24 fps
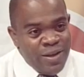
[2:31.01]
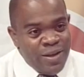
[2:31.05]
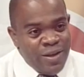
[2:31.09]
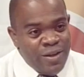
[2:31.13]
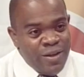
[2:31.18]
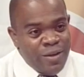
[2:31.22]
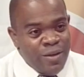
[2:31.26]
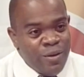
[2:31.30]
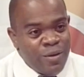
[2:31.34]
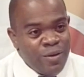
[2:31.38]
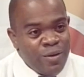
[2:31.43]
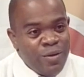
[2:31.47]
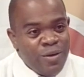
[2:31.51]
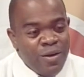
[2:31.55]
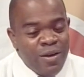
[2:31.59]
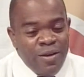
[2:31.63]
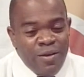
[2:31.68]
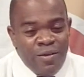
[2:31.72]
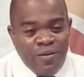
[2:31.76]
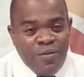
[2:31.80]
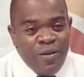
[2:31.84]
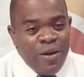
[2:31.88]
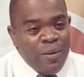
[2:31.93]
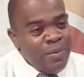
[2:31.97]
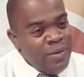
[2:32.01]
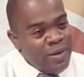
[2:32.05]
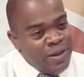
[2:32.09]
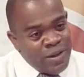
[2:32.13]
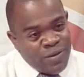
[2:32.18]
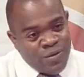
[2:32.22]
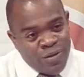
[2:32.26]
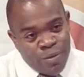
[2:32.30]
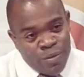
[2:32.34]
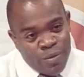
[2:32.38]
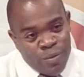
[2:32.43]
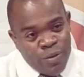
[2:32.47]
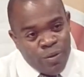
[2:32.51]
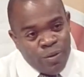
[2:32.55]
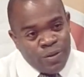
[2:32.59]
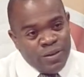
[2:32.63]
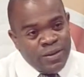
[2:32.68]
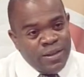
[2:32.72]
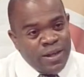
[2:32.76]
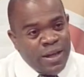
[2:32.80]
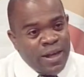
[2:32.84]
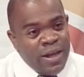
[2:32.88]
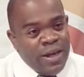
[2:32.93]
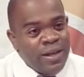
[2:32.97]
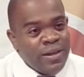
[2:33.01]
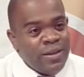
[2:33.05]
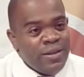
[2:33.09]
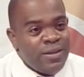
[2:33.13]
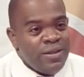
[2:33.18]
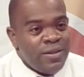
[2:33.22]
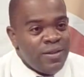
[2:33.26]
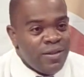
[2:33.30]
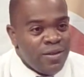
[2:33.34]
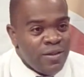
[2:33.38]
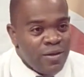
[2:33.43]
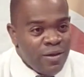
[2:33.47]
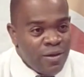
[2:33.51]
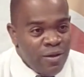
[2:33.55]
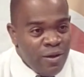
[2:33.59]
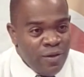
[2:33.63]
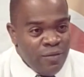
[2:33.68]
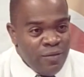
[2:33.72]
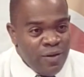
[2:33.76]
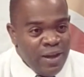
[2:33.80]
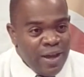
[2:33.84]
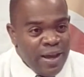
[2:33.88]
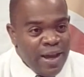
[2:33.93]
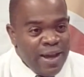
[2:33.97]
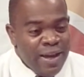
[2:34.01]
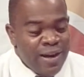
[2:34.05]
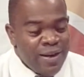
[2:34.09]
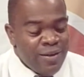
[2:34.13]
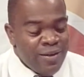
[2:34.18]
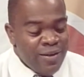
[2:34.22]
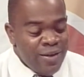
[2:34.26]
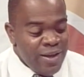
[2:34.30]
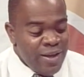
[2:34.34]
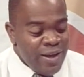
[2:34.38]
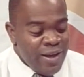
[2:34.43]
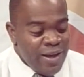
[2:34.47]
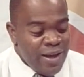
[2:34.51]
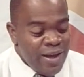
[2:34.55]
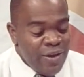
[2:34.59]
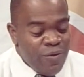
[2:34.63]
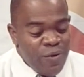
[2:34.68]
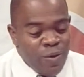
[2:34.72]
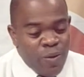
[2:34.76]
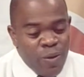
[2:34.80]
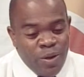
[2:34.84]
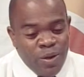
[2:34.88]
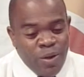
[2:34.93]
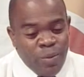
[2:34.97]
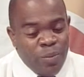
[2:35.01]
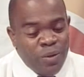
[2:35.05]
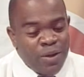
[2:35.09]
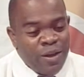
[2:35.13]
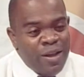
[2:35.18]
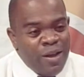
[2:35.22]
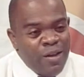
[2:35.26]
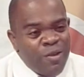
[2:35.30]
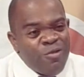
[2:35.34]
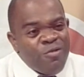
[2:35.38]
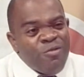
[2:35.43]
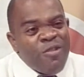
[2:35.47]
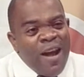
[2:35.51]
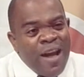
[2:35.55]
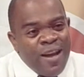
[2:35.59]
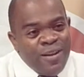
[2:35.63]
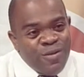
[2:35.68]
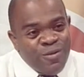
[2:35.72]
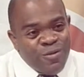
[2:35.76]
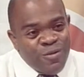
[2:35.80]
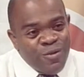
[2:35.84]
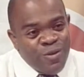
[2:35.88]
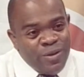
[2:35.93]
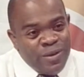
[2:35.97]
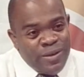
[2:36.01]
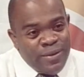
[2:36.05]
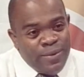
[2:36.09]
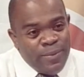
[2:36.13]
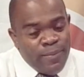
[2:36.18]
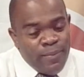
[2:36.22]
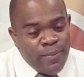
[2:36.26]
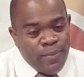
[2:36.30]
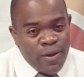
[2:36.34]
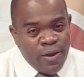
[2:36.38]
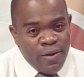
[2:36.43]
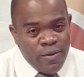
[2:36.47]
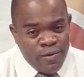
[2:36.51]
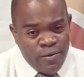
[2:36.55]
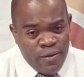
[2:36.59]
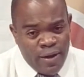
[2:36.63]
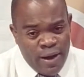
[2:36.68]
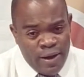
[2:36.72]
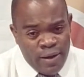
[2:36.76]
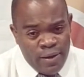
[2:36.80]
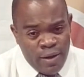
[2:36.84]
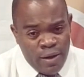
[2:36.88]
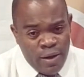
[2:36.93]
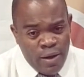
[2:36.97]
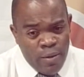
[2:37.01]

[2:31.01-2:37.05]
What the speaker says: you know, families from both sides of the island, if you want to put it at grassroots, right?